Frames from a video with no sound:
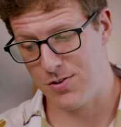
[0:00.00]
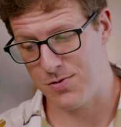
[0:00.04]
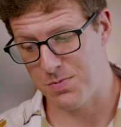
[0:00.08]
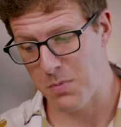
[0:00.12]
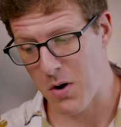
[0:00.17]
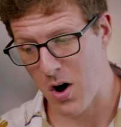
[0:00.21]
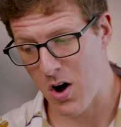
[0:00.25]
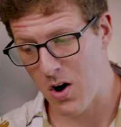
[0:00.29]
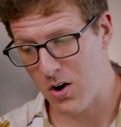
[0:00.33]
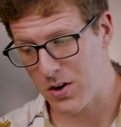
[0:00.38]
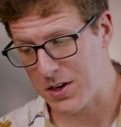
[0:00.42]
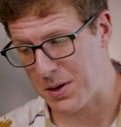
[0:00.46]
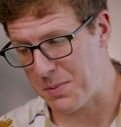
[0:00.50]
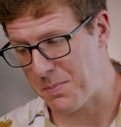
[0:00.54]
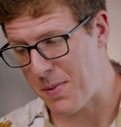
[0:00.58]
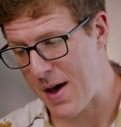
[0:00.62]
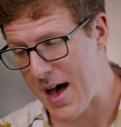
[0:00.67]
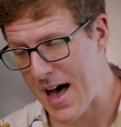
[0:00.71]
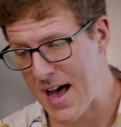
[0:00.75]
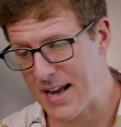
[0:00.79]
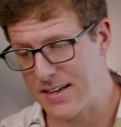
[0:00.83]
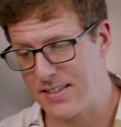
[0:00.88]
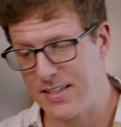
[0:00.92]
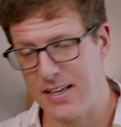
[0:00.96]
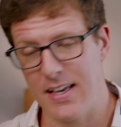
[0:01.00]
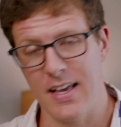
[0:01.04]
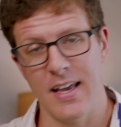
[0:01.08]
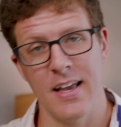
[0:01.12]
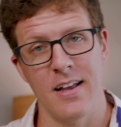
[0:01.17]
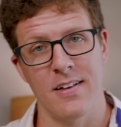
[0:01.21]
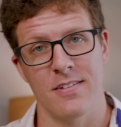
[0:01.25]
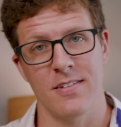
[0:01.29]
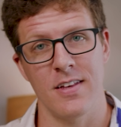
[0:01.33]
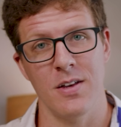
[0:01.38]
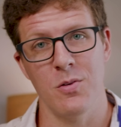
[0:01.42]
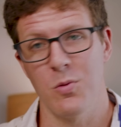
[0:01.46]
small, compact,
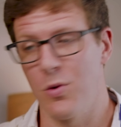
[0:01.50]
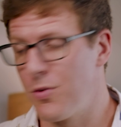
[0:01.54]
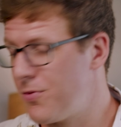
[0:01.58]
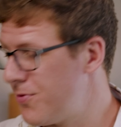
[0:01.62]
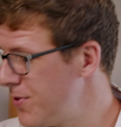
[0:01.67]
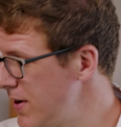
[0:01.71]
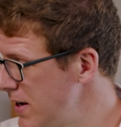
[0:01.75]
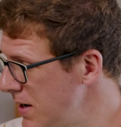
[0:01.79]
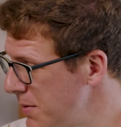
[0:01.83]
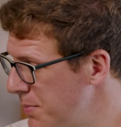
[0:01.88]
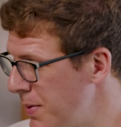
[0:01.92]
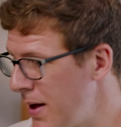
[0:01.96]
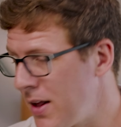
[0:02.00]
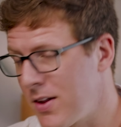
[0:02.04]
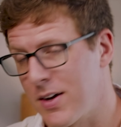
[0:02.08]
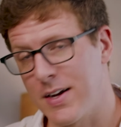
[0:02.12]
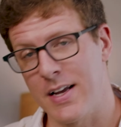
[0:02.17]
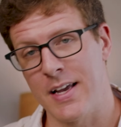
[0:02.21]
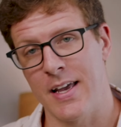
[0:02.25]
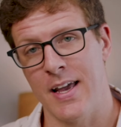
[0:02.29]
easy, will fit in a Pelican